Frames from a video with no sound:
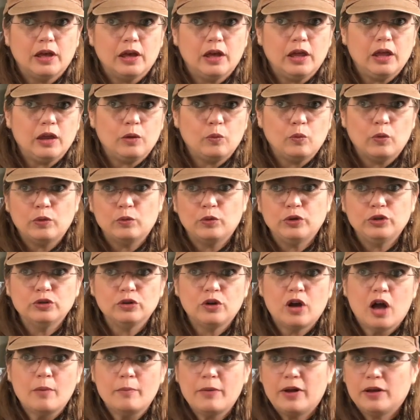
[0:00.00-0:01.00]
when we do
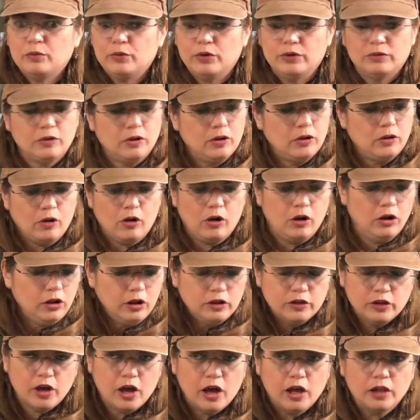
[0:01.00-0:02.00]
combat, we roll
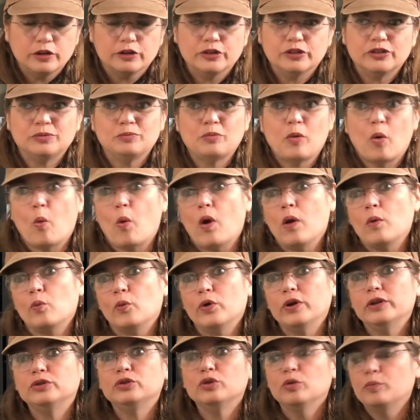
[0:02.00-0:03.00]
all the colors, but when
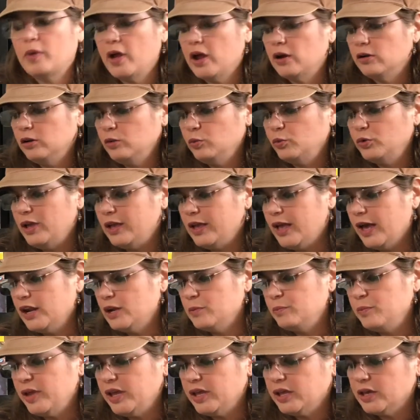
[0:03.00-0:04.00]
we do Peril, we
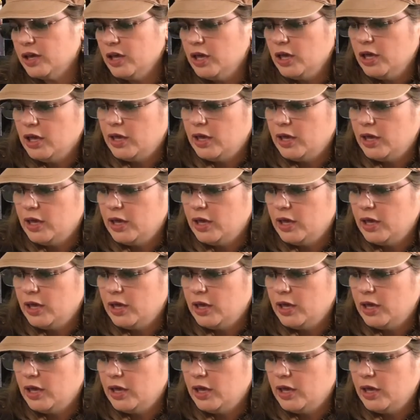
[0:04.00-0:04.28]
gotta pick.